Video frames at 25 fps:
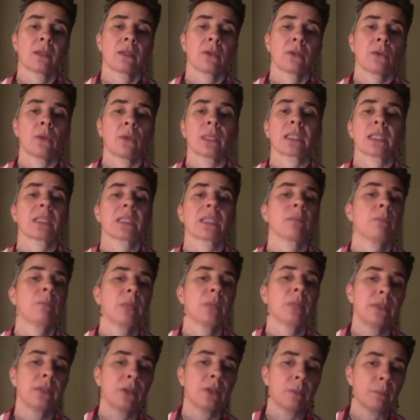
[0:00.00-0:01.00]
You are
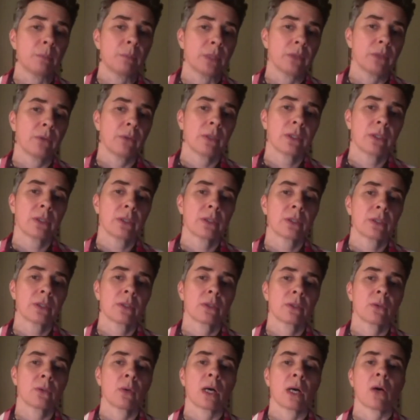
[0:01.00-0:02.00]
simply an appearance.
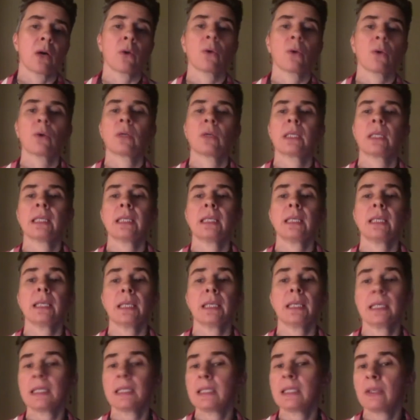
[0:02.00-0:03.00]
You are wholly
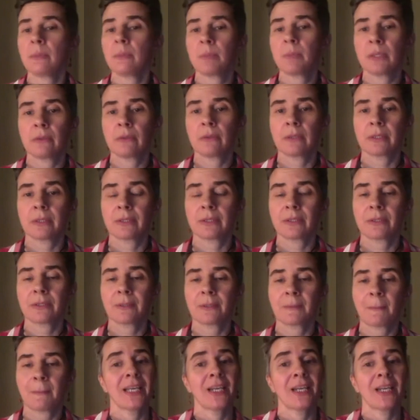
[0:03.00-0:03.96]
in the appearance.